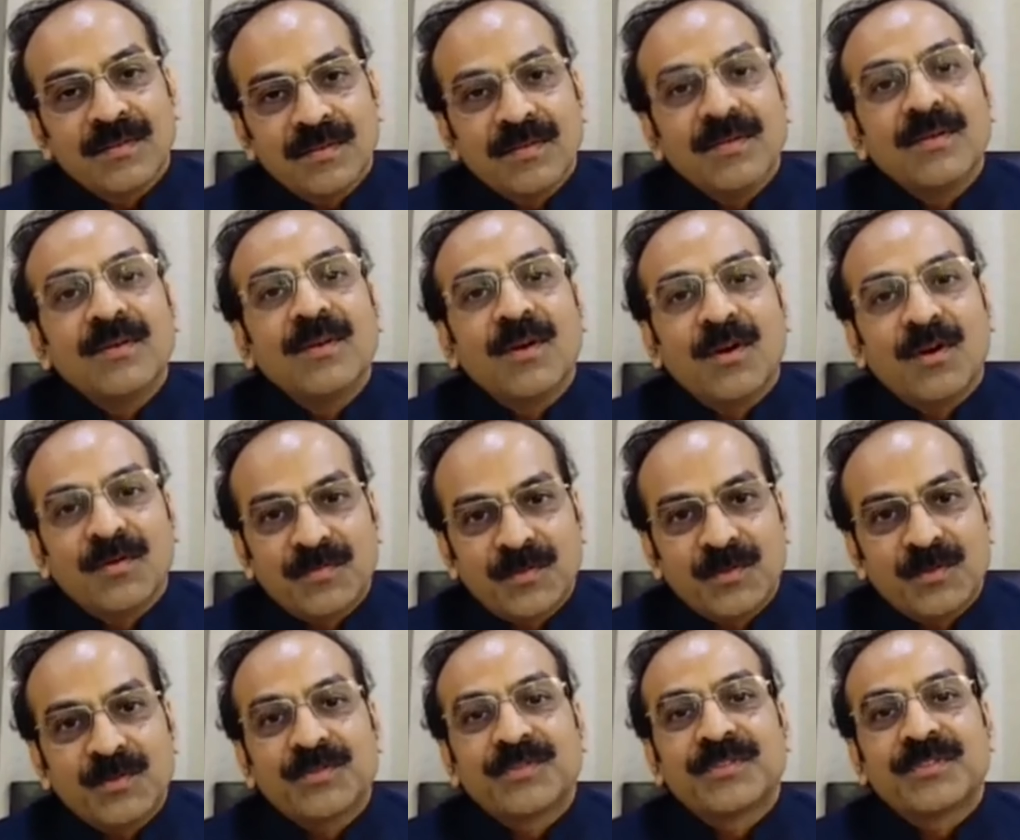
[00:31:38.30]
Of
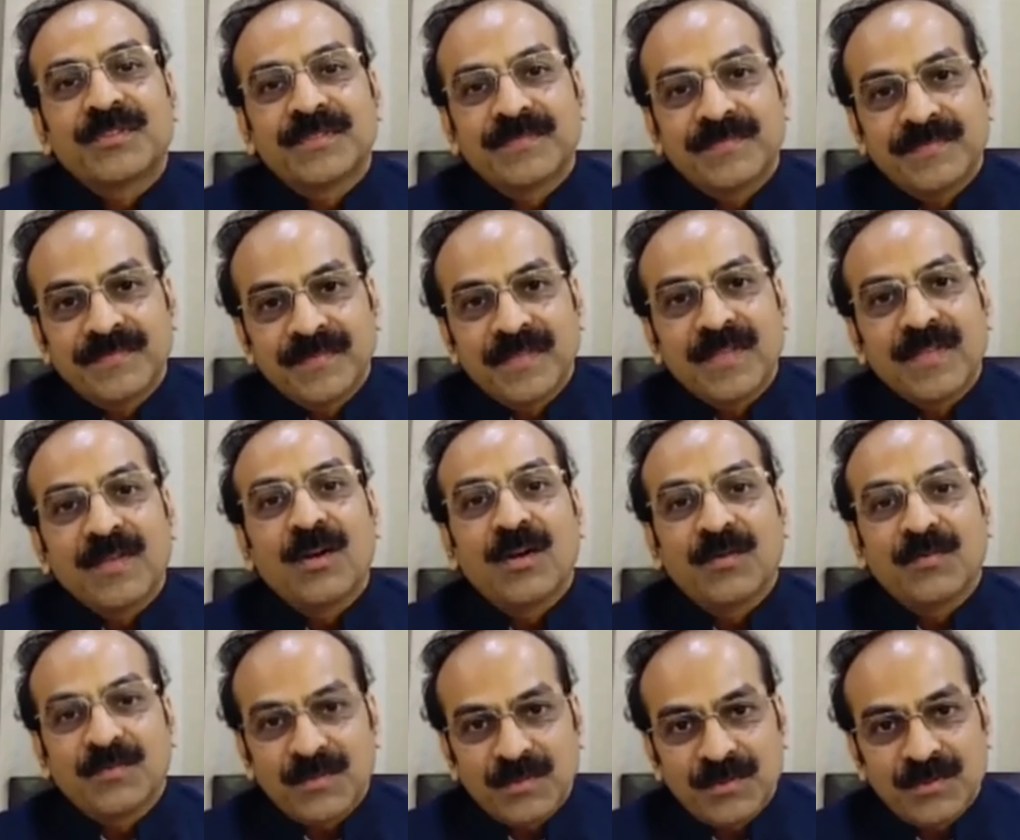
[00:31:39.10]
course, of
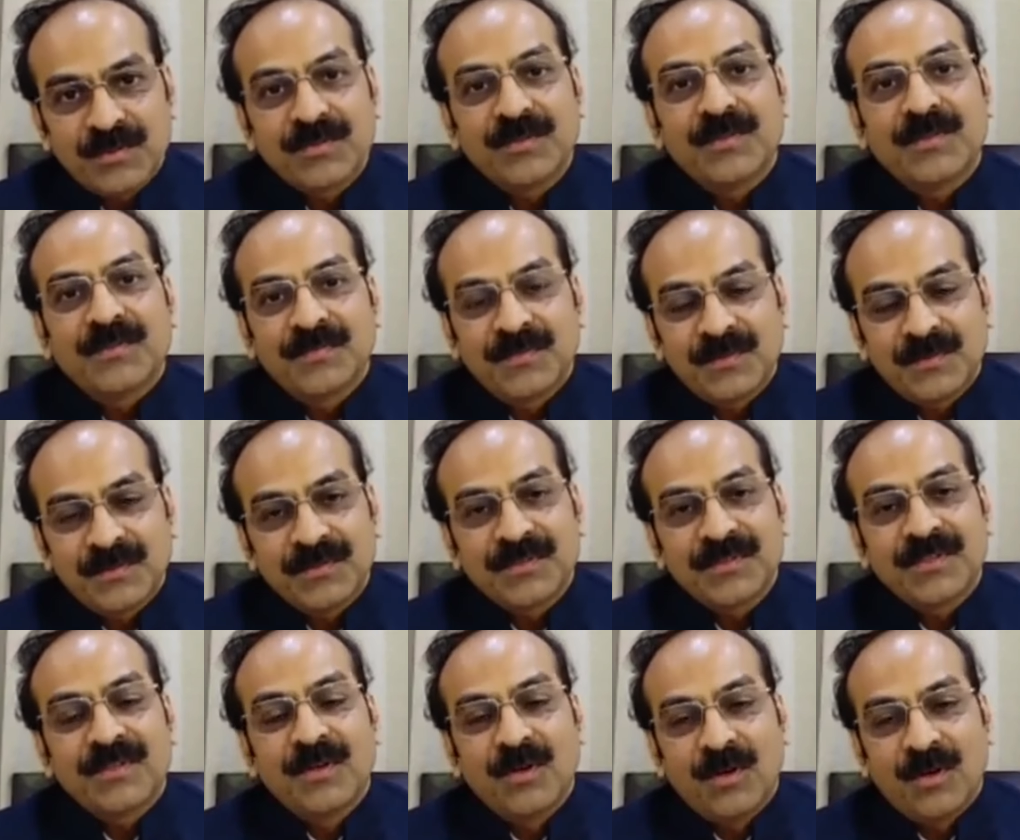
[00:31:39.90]
course, of course.
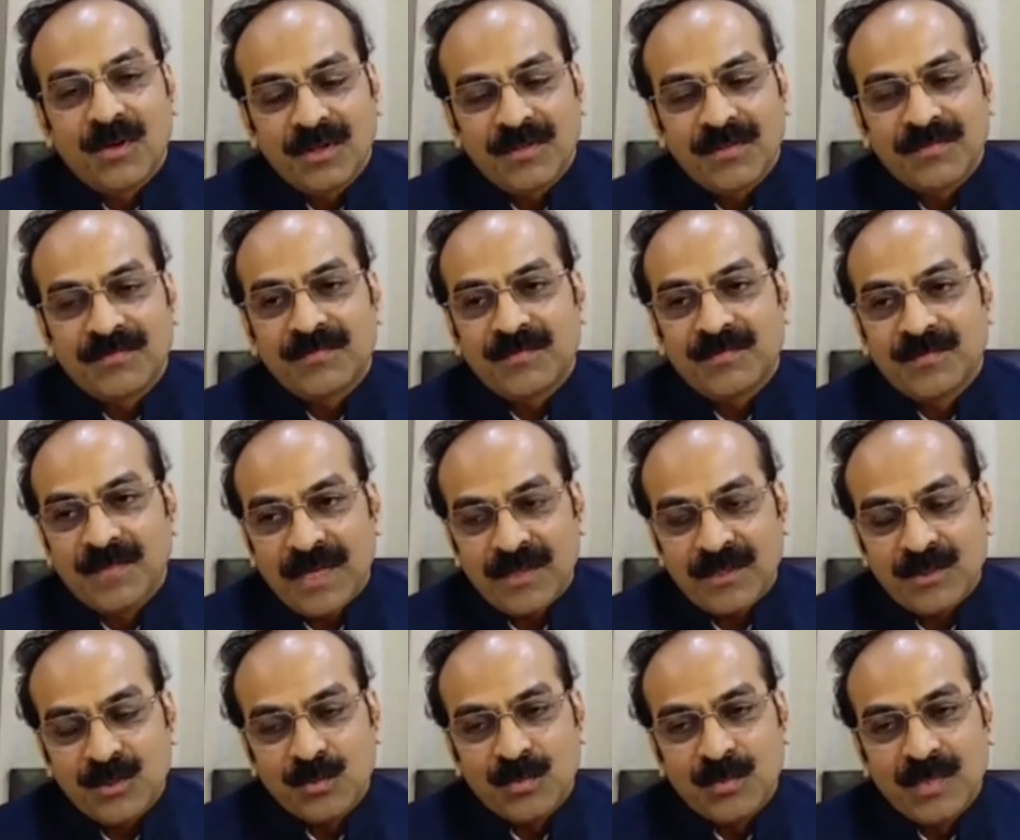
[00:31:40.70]
A lot of
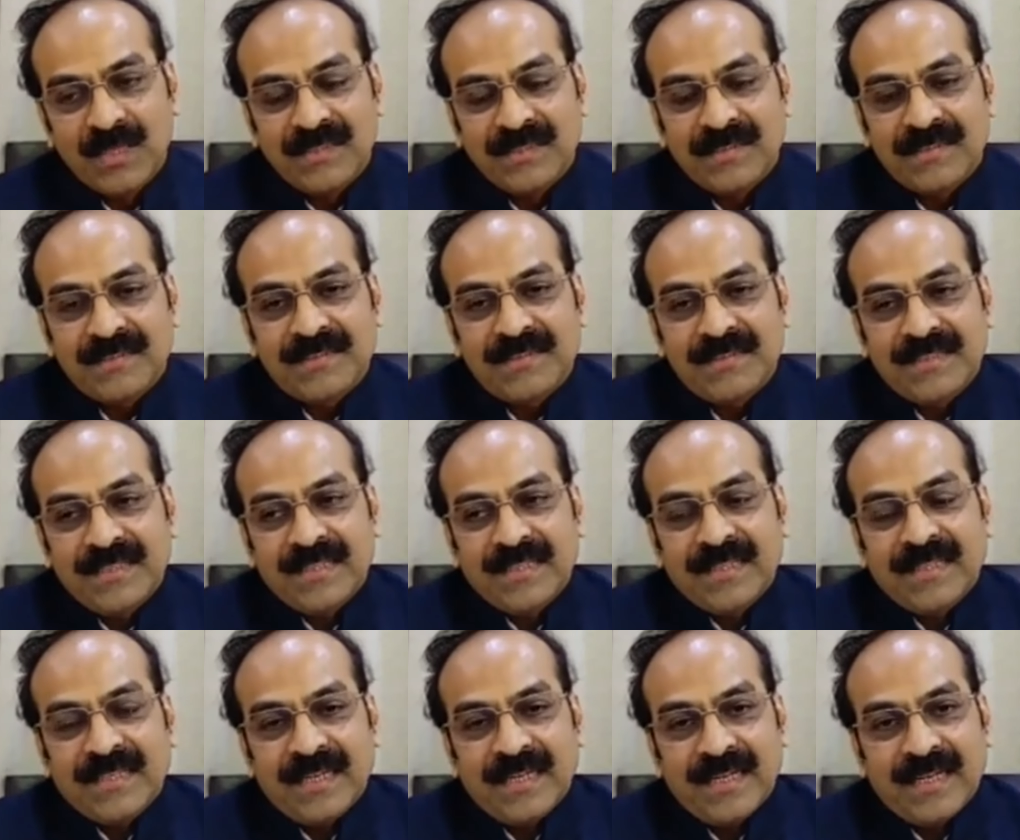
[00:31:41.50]
Baju Bands,
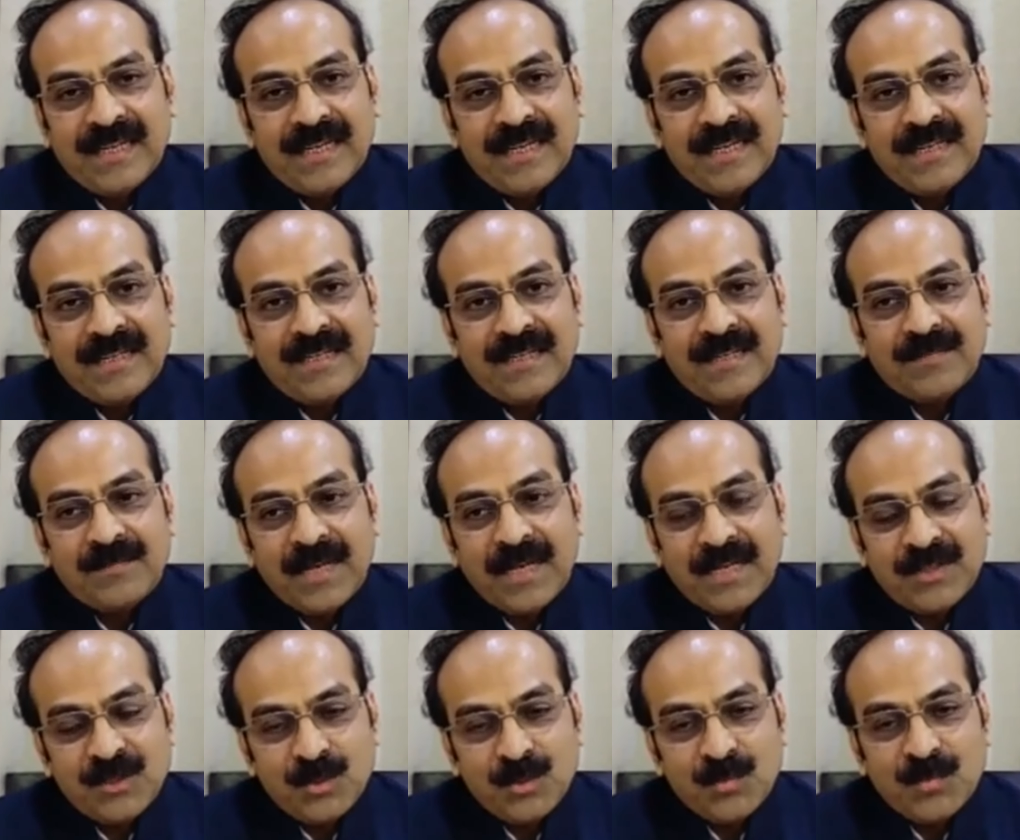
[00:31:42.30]

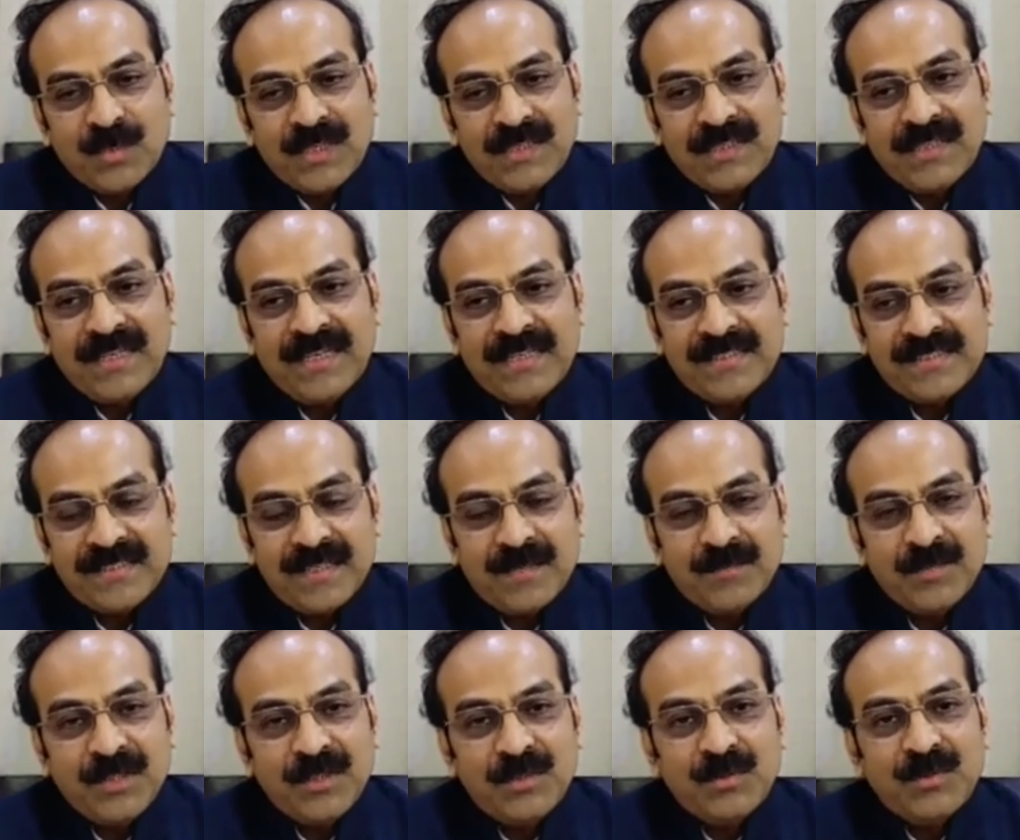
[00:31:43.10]
uh, has come
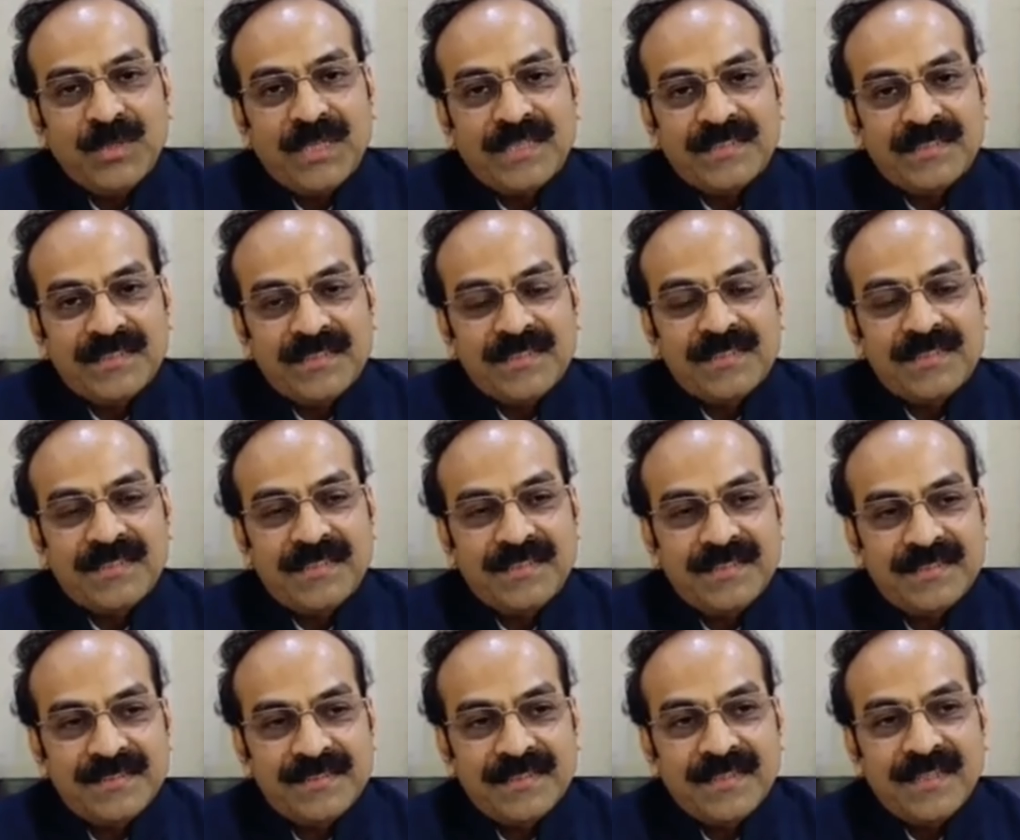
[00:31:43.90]
into
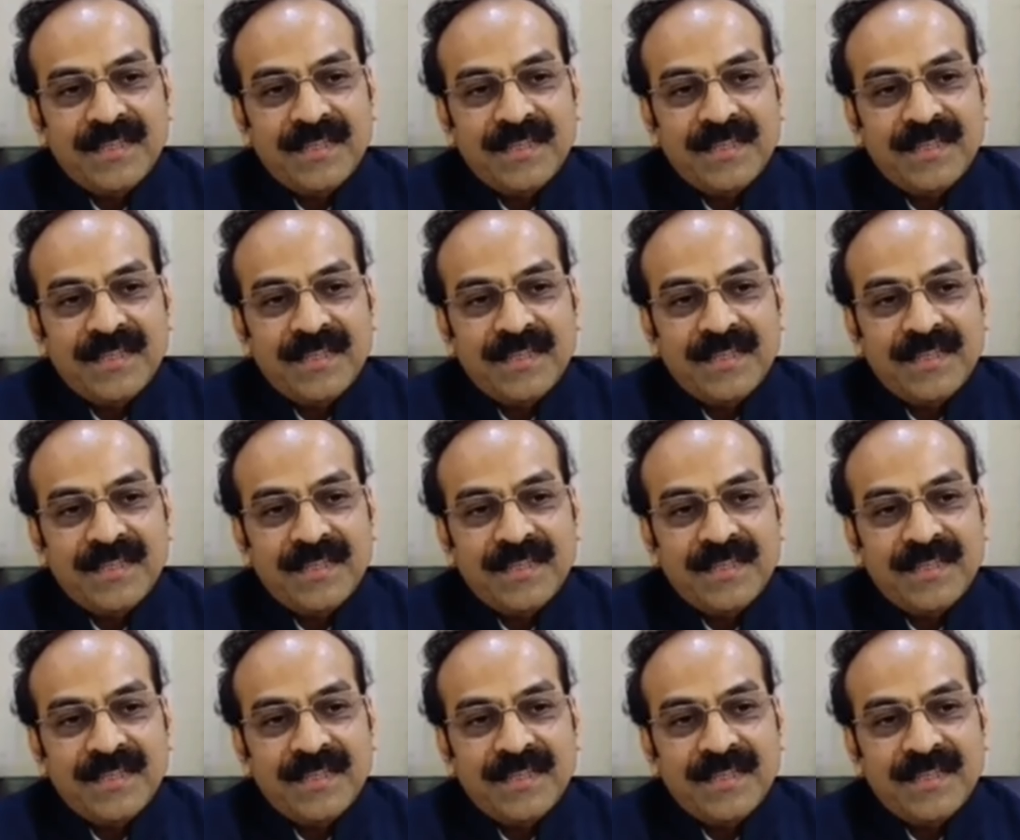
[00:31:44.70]
existence.